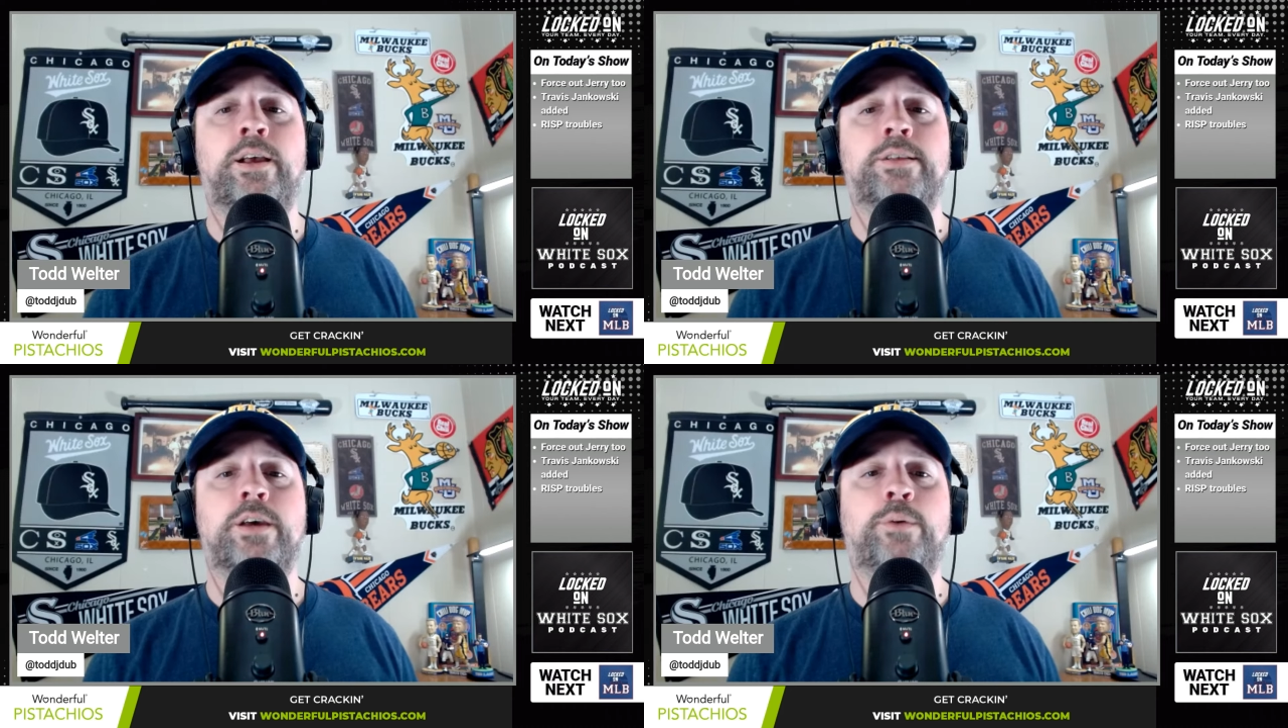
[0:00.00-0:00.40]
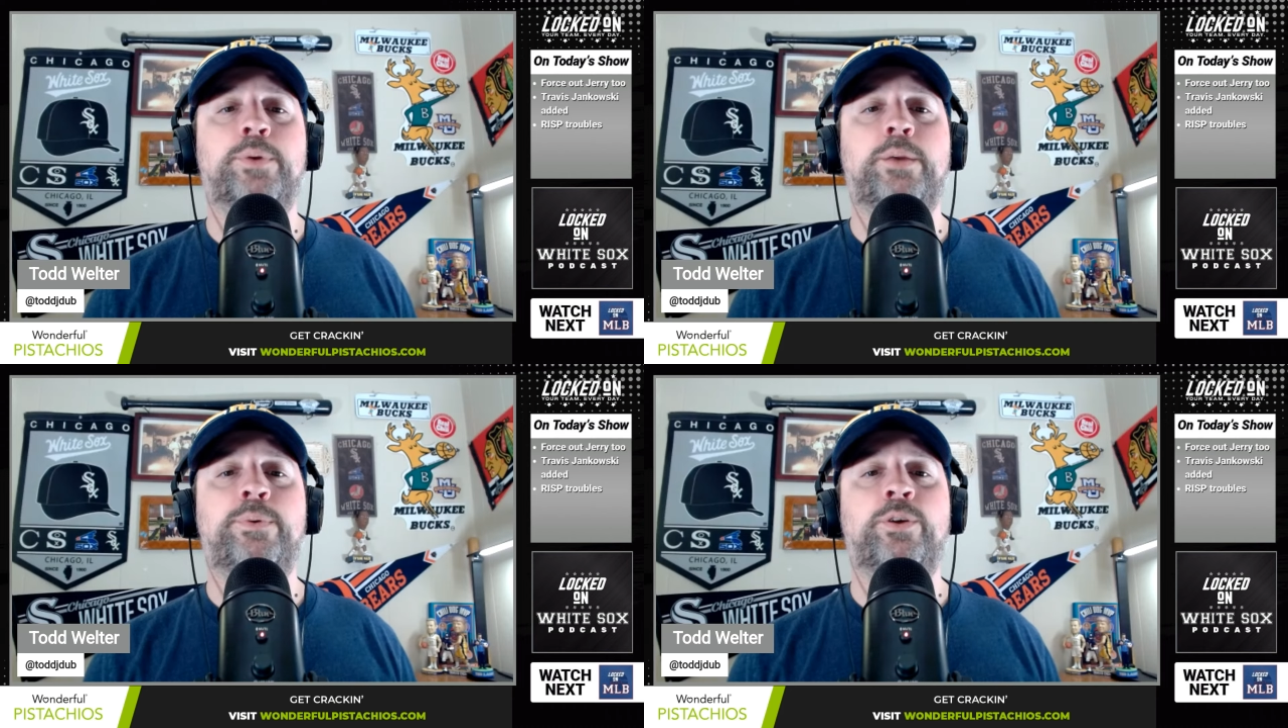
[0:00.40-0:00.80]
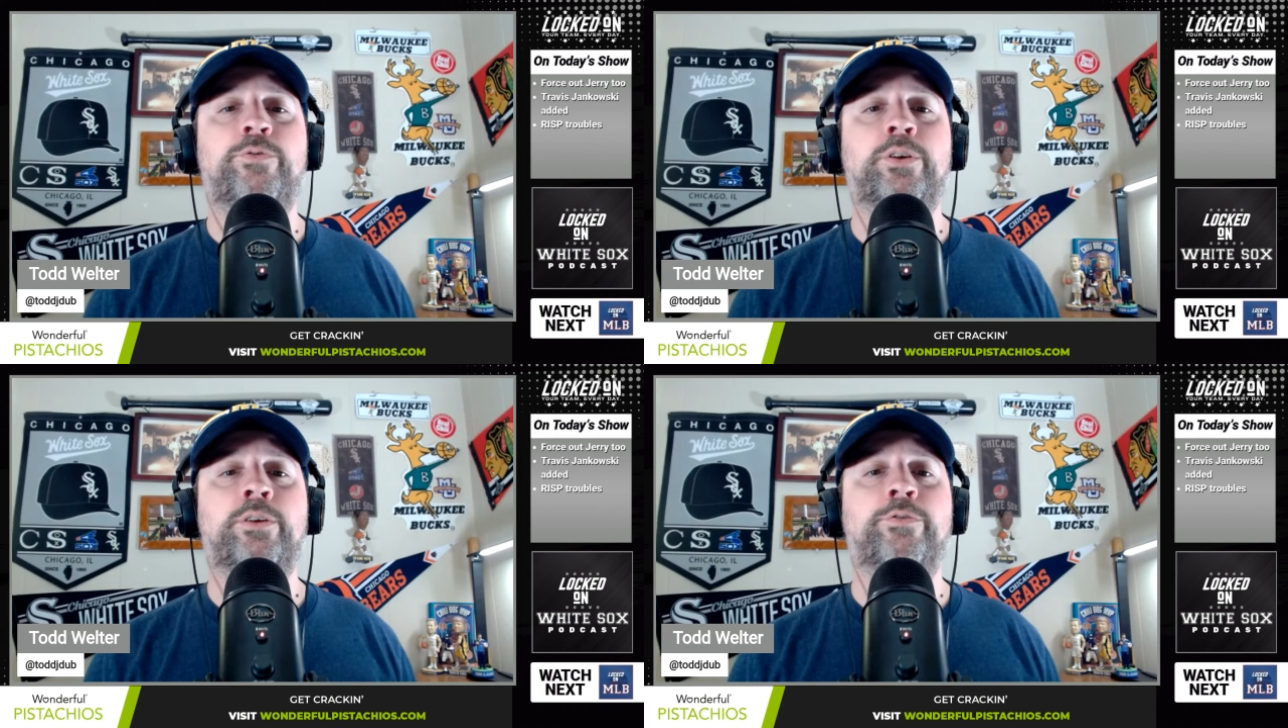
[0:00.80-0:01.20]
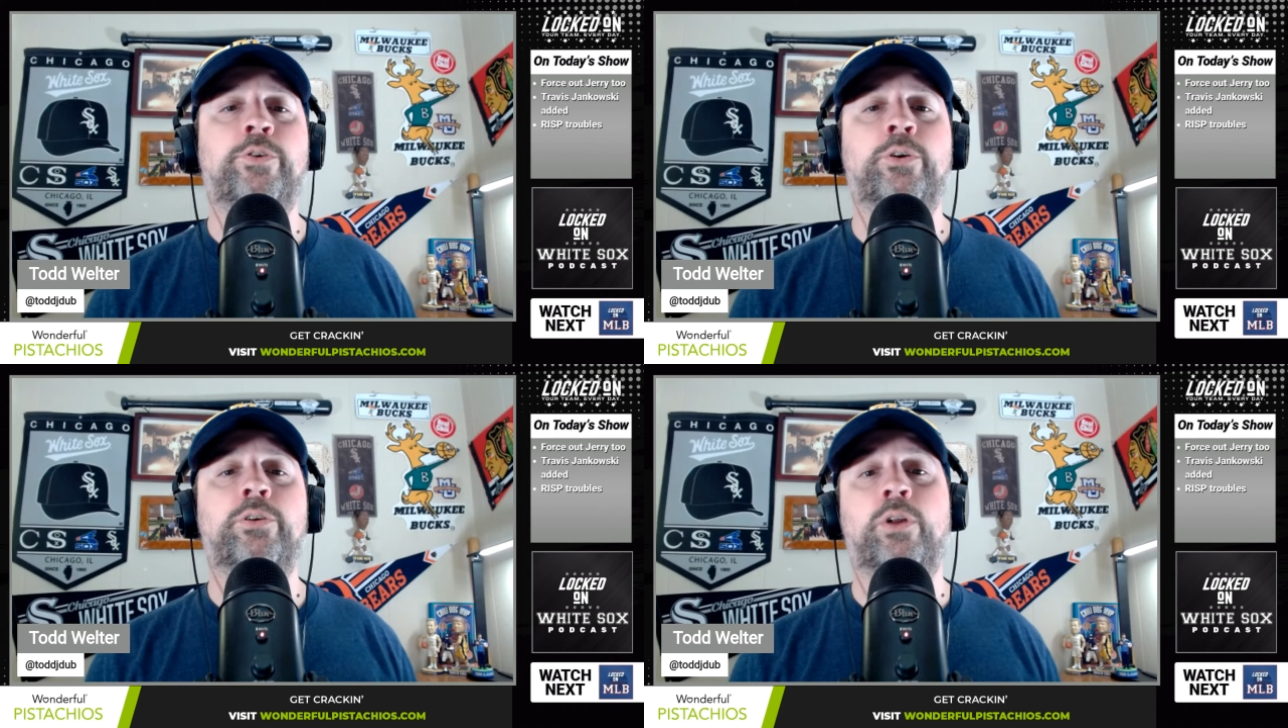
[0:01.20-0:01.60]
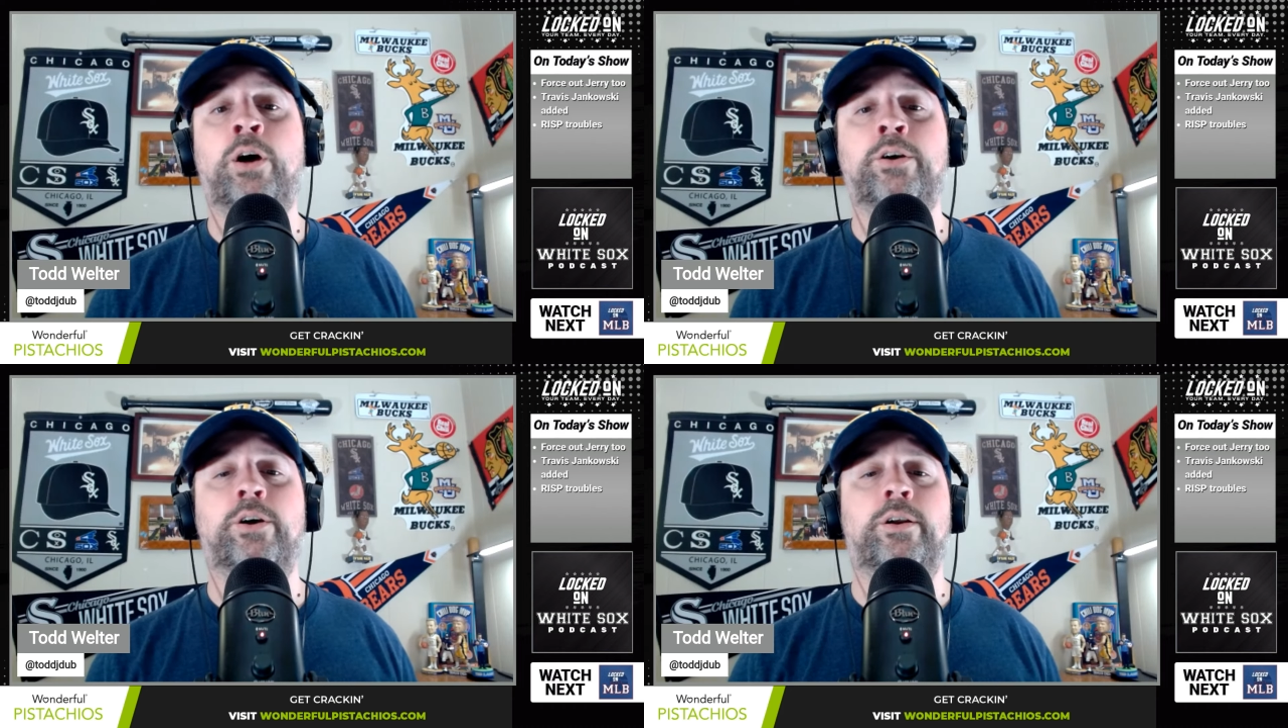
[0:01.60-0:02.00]
to help keeping you feeling fuller
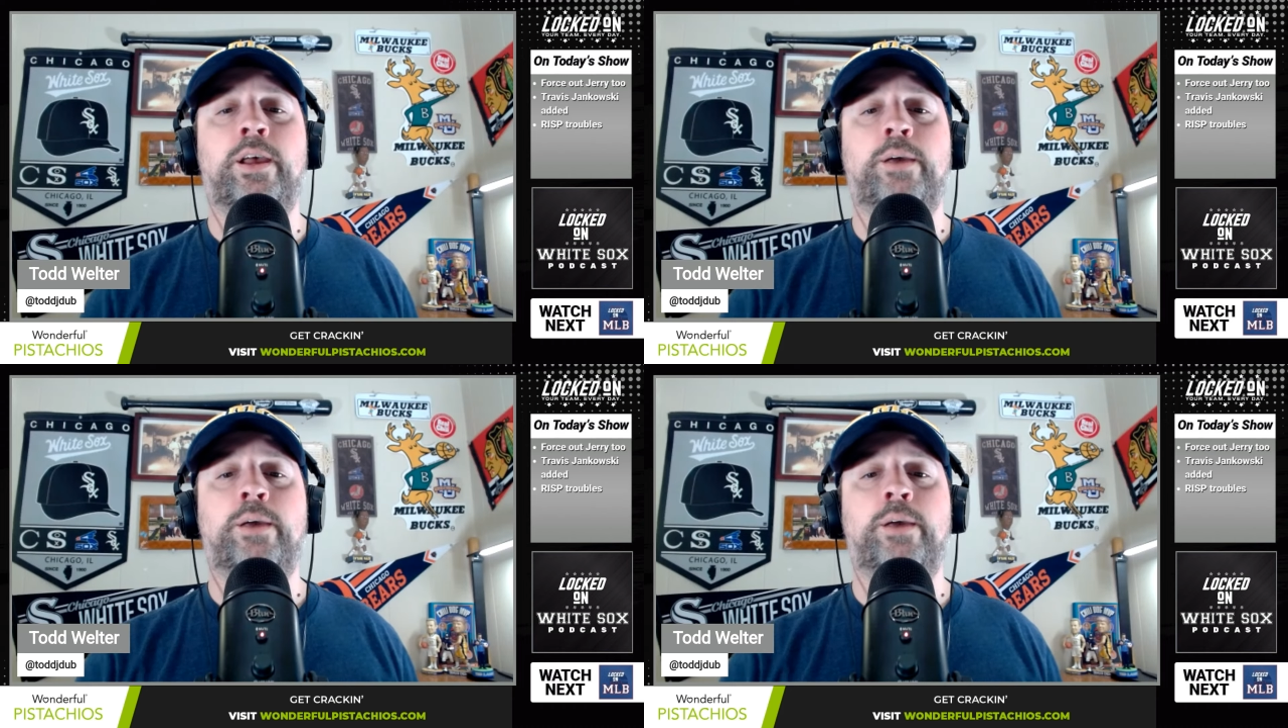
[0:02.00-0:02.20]
longer.